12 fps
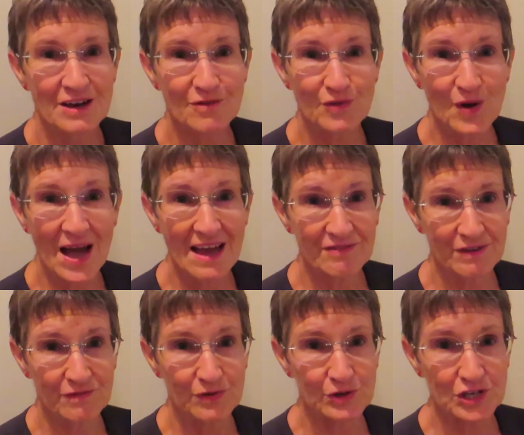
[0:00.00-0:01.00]
If you're
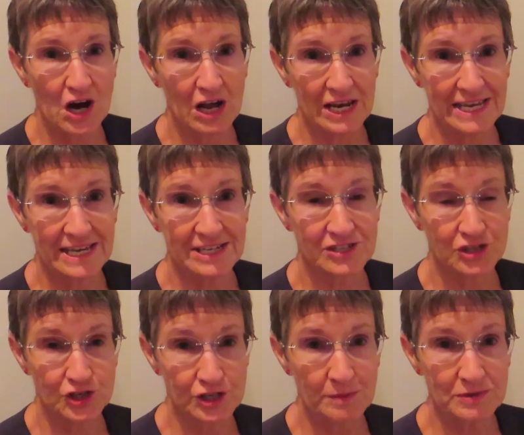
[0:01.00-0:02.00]
having fertile eggs
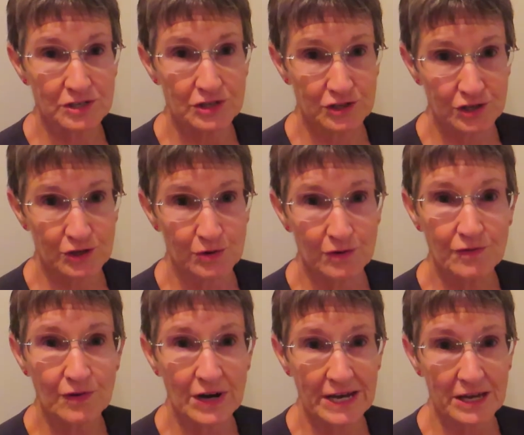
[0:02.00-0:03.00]
shipped to you
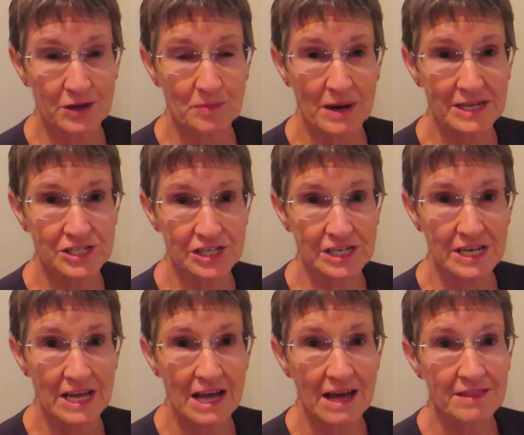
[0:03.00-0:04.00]
for
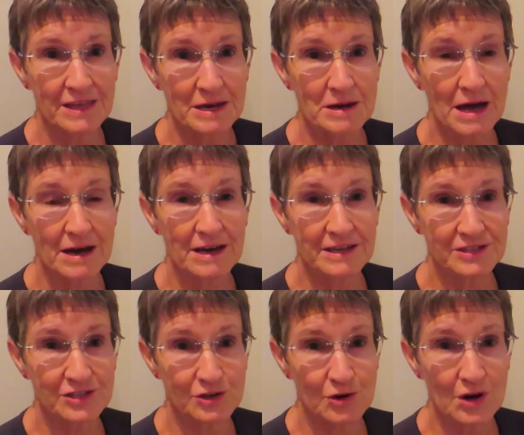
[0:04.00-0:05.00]
incubation, then
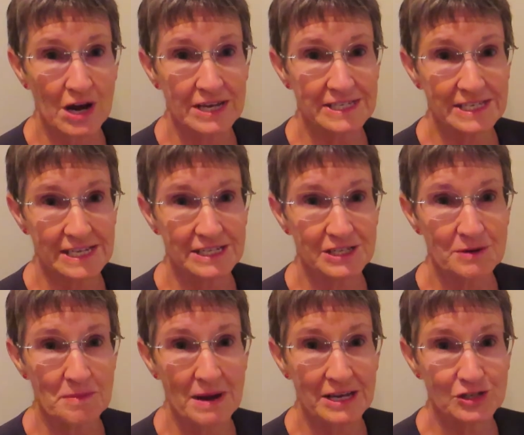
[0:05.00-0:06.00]
it's a good idea to
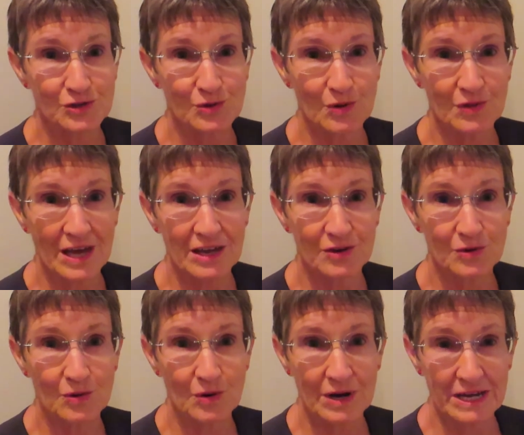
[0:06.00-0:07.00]
make sure that
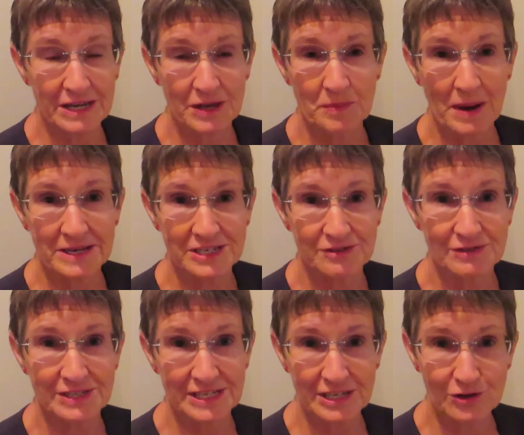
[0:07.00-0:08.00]
your incubator
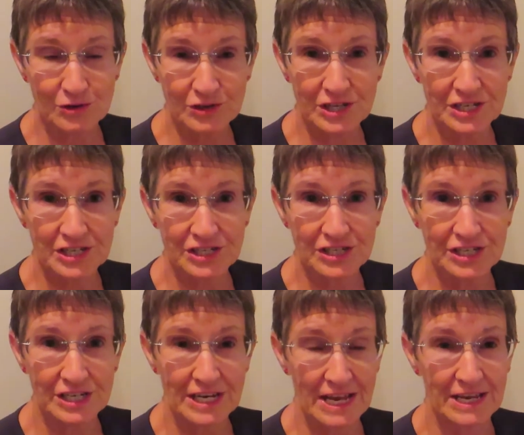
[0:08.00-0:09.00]
is in good
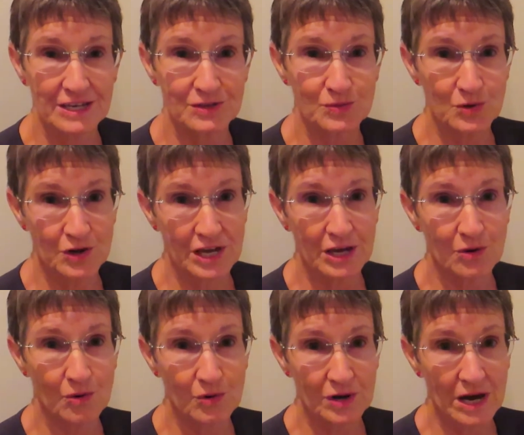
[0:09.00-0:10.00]
condition and working
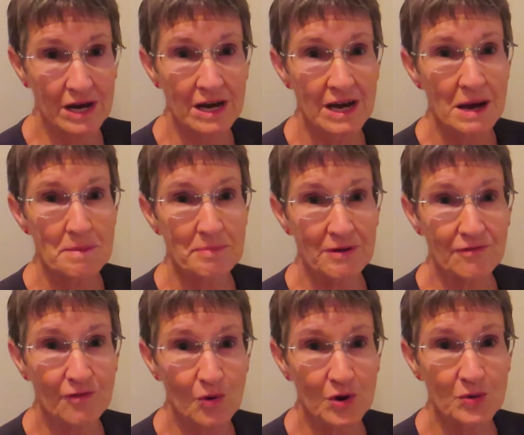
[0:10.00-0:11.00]
order
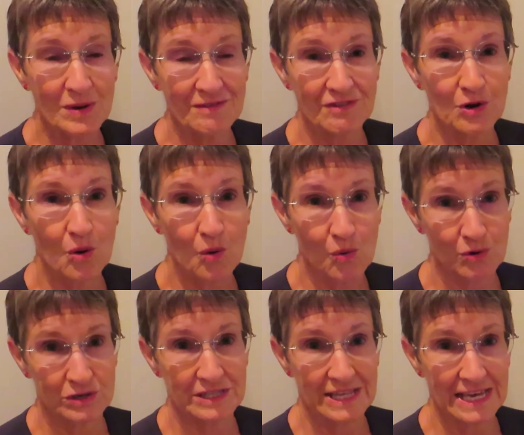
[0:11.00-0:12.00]
before you even
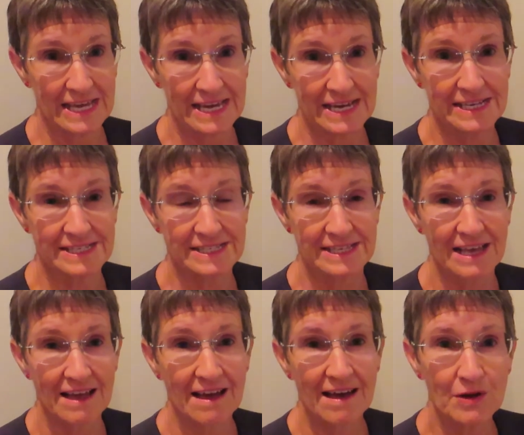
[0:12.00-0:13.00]
order the eggs.
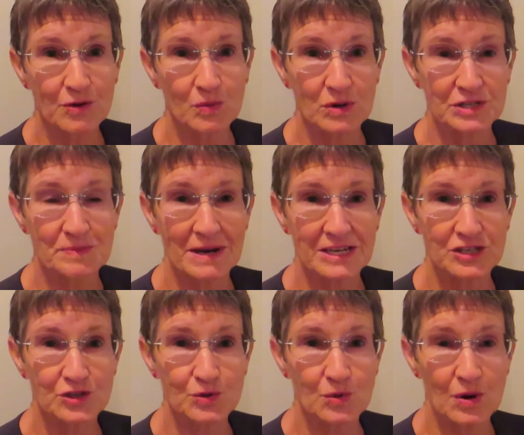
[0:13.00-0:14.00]
You want to make
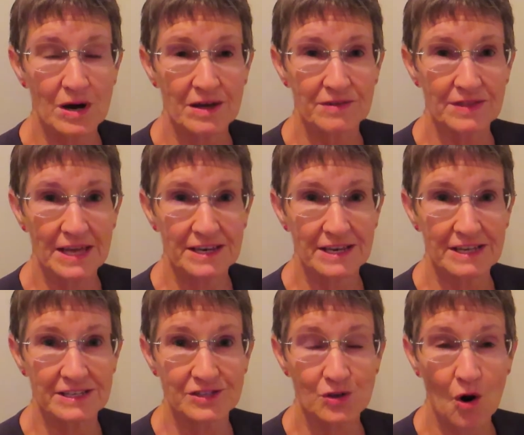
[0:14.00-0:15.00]
sure that
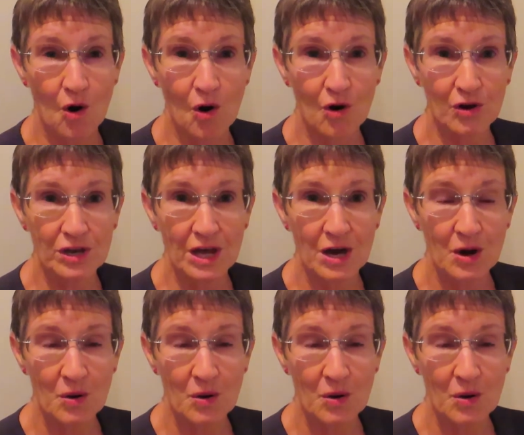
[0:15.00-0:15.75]
it's on,